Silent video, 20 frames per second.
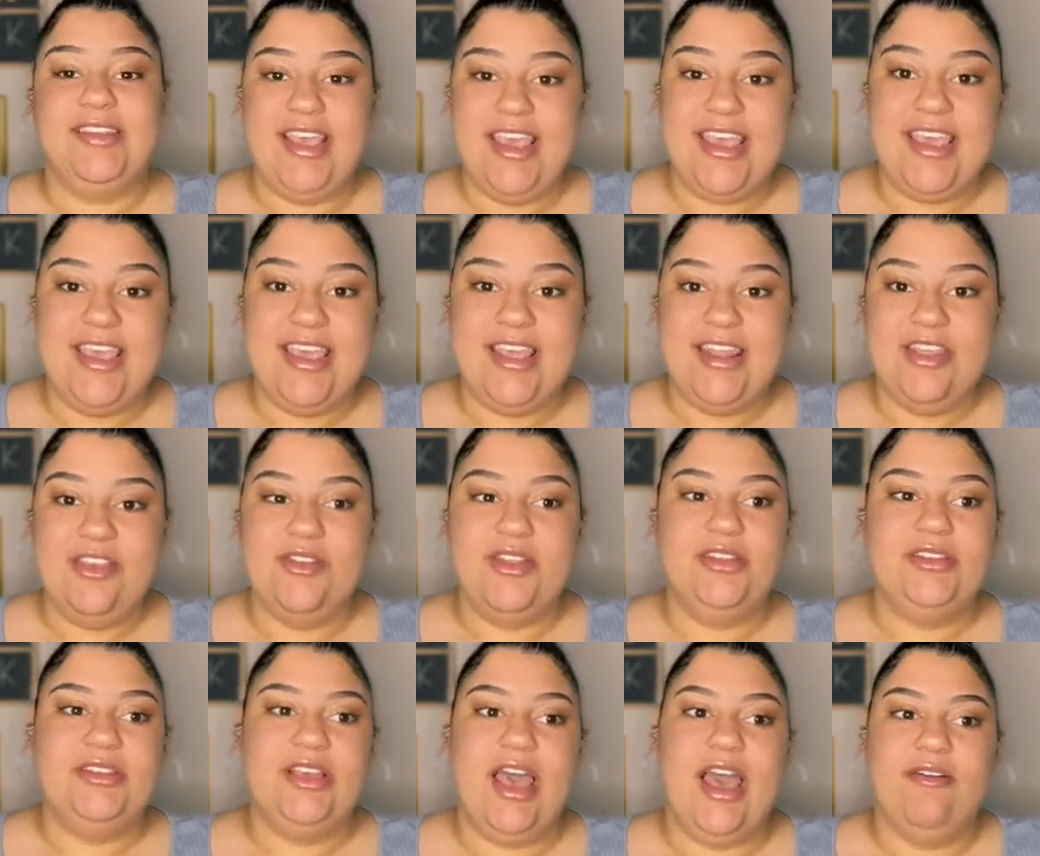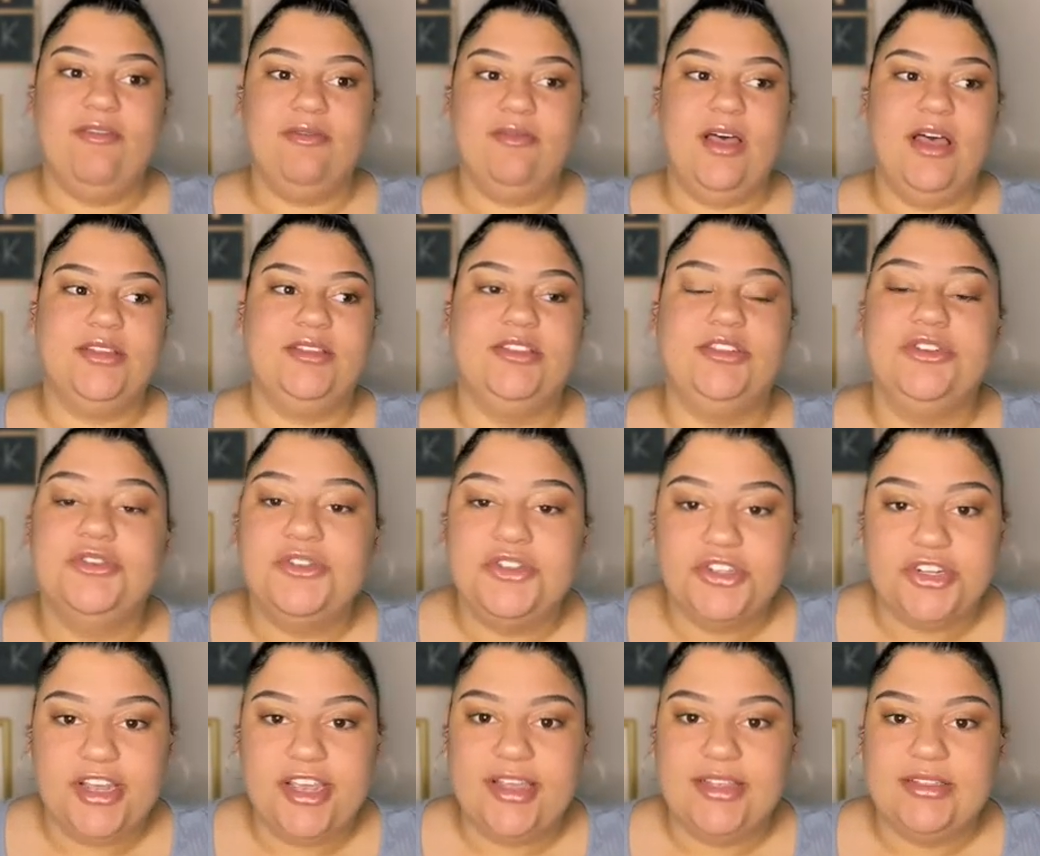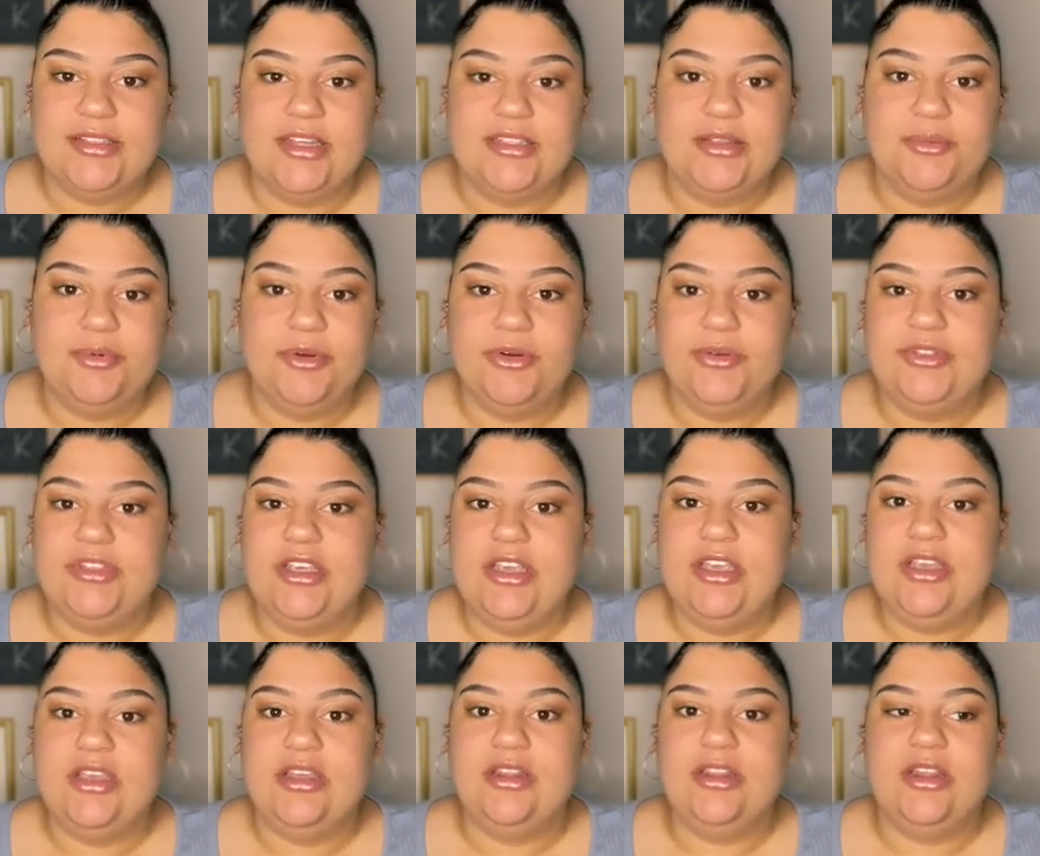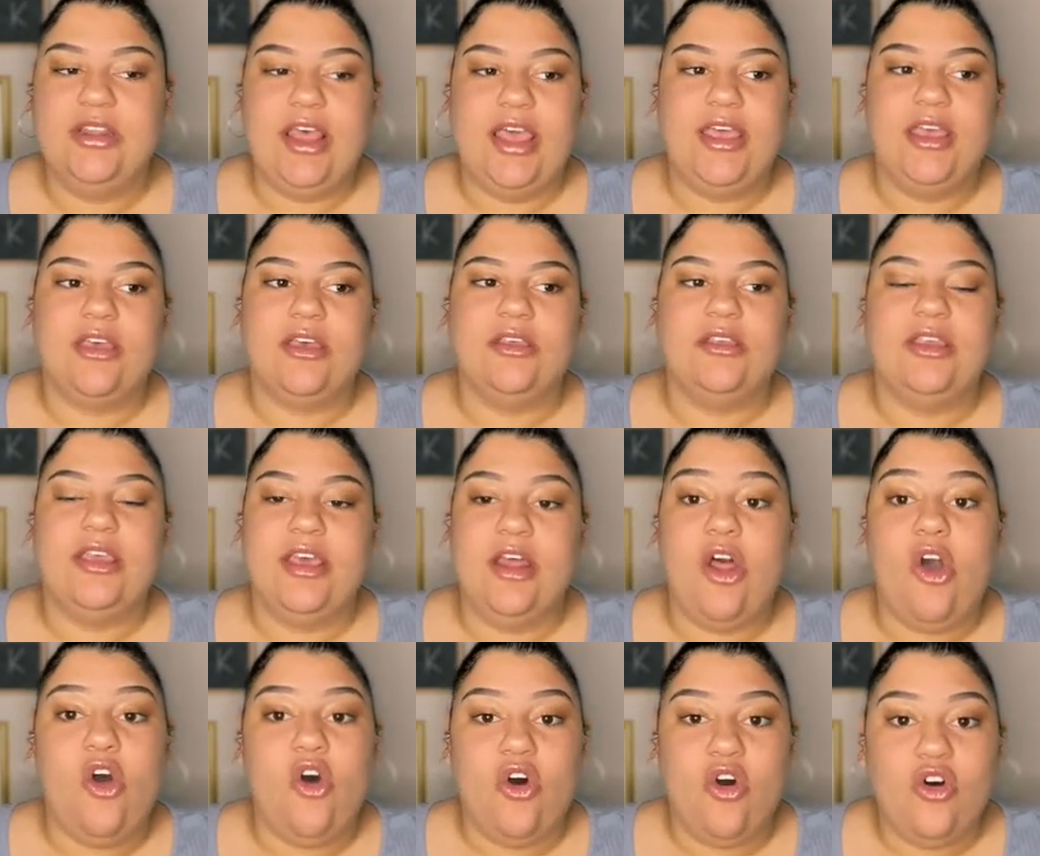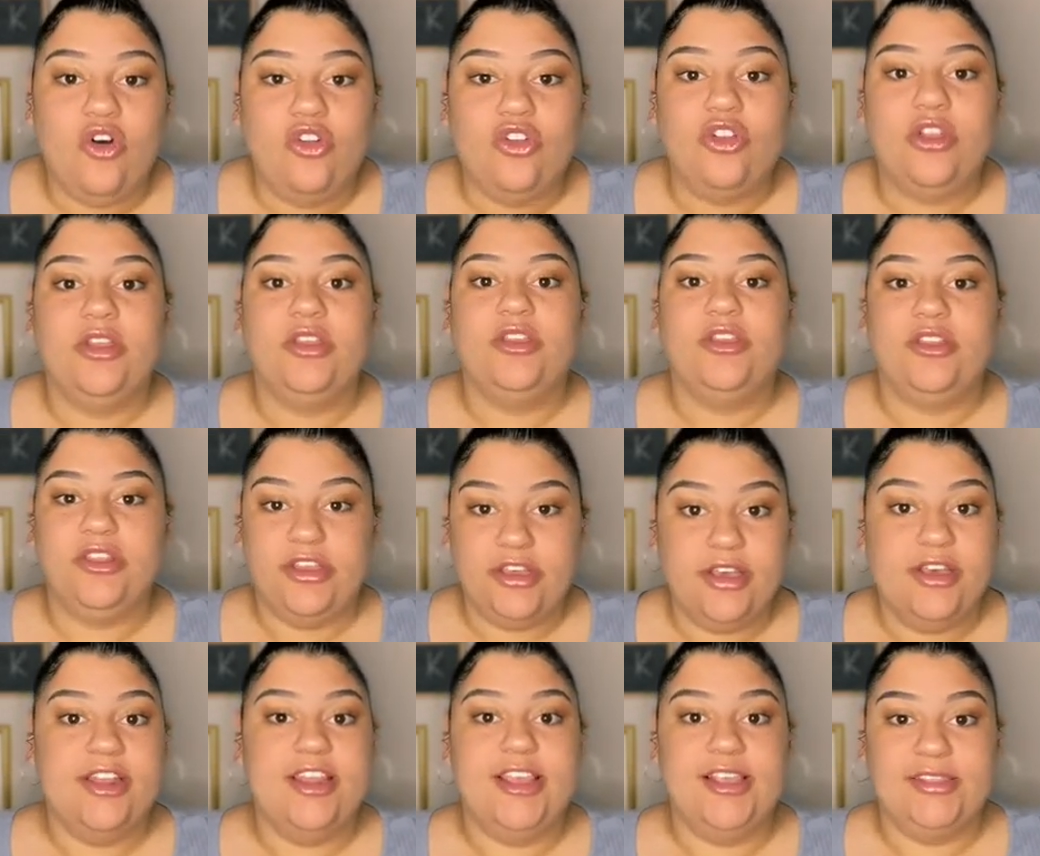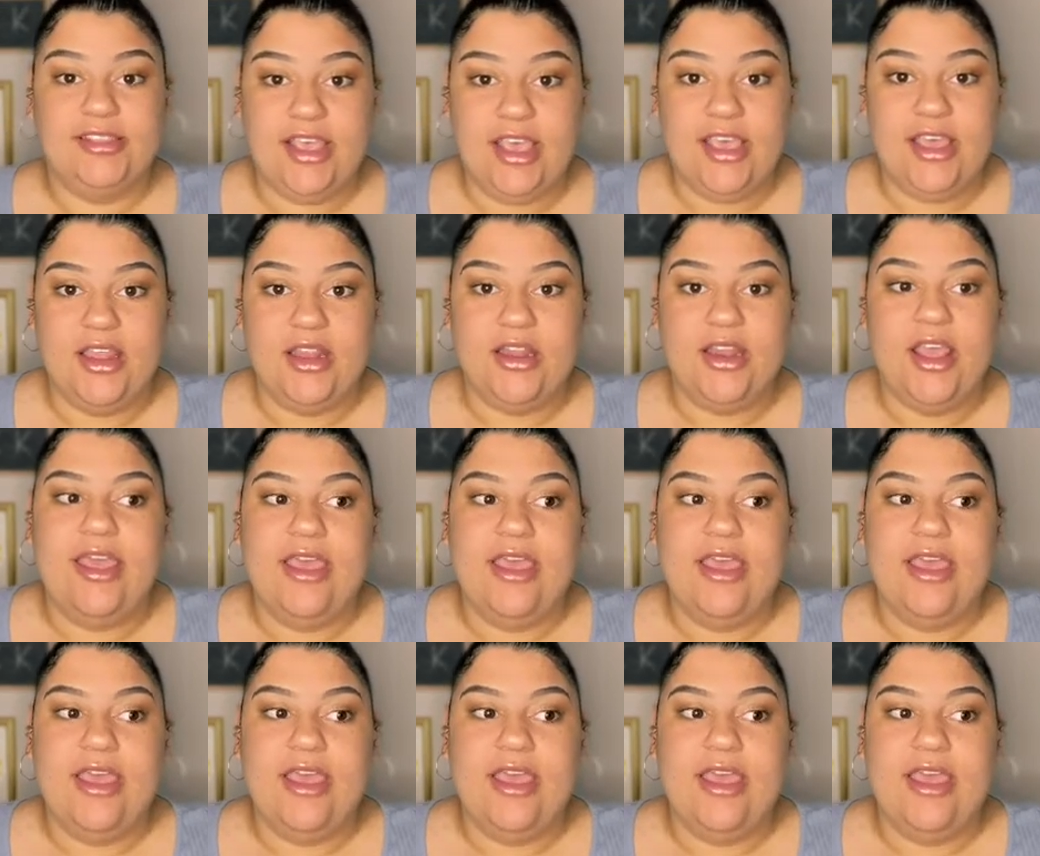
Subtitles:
eat, you need to have lots of nutrients, lots of protein, like get all the goodies in.